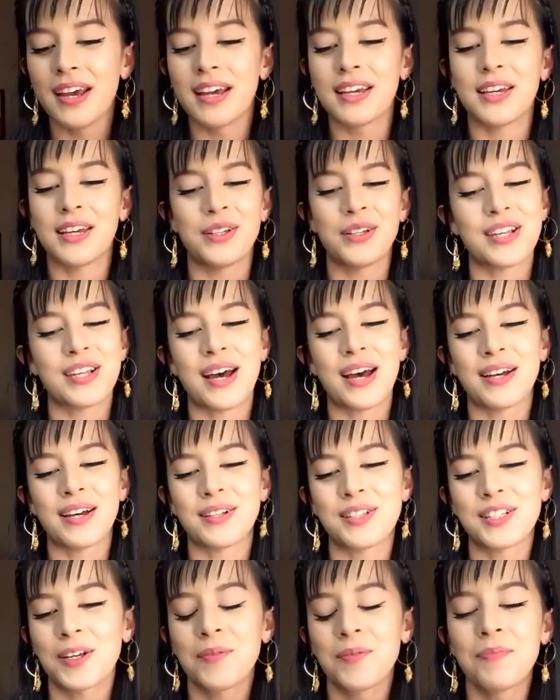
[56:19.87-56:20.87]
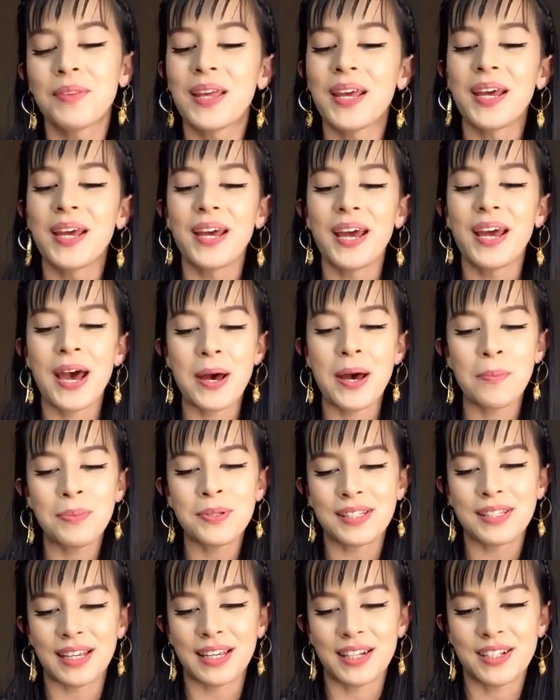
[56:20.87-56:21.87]
He says, "Hemp
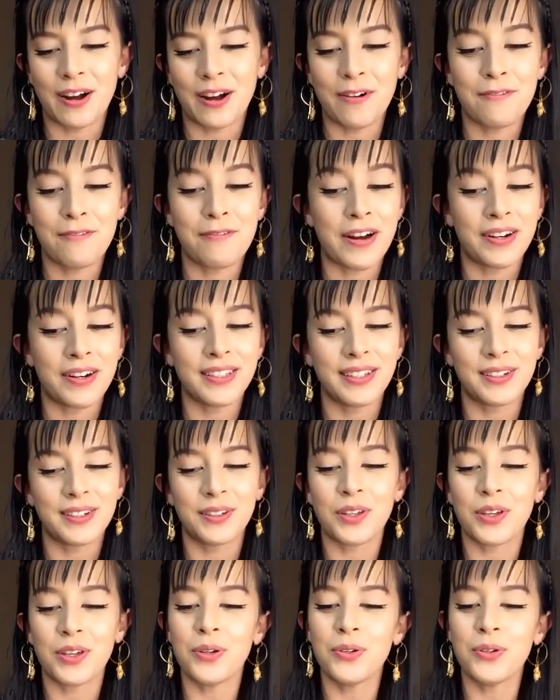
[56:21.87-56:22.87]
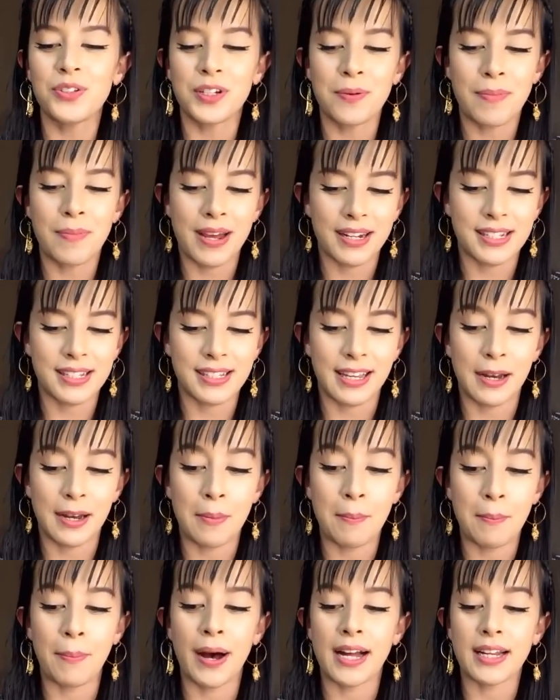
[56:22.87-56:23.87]
seeds are very little used in
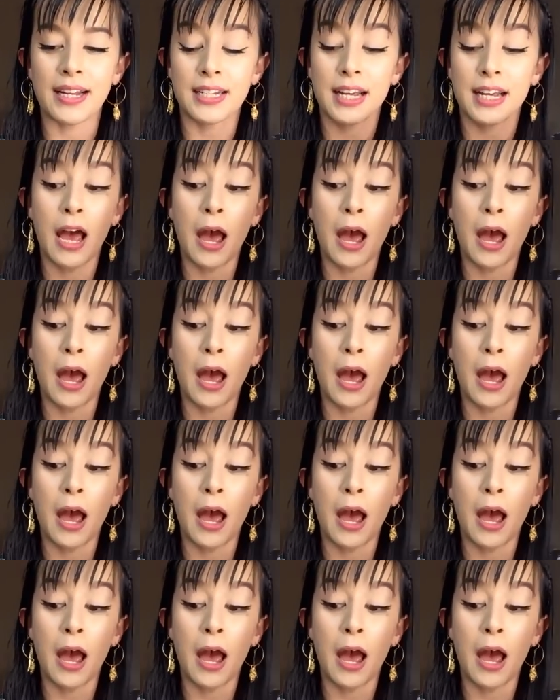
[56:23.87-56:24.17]
medicine, but